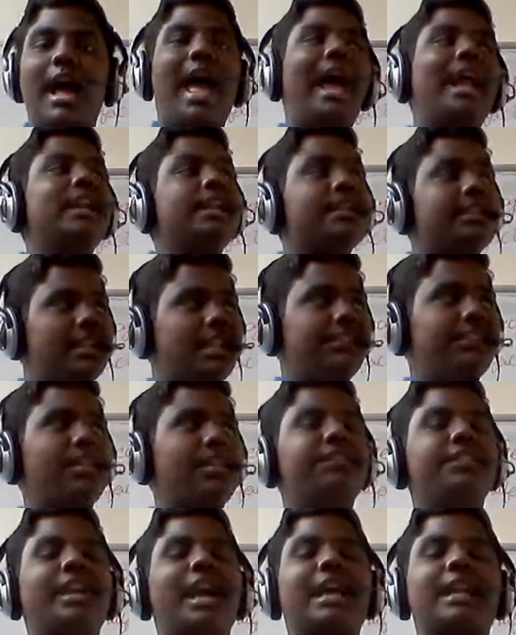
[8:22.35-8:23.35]
and
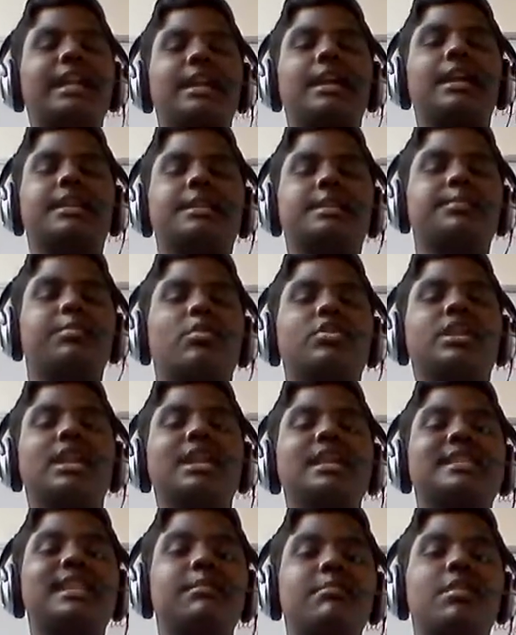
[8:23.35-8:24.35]
even we are
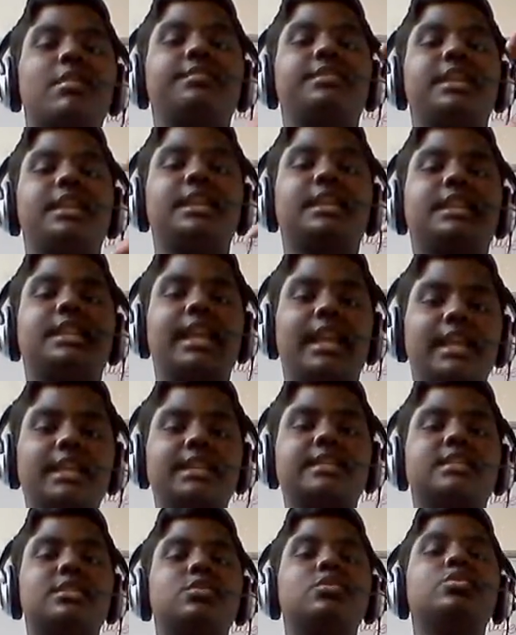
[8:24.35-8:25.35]
exporting some of the
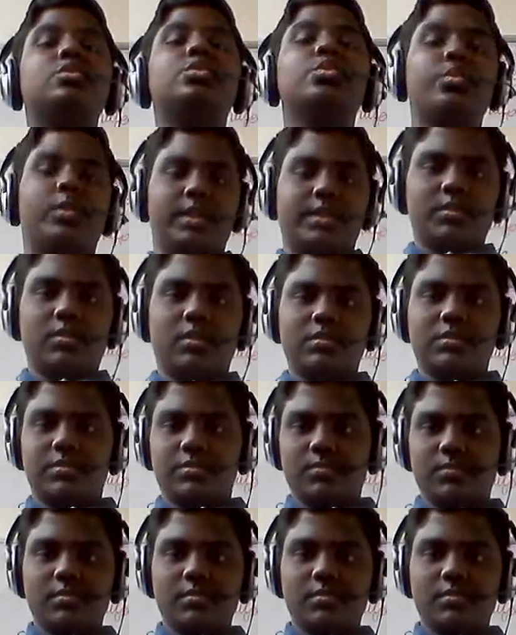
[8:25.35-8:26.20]
things to US also.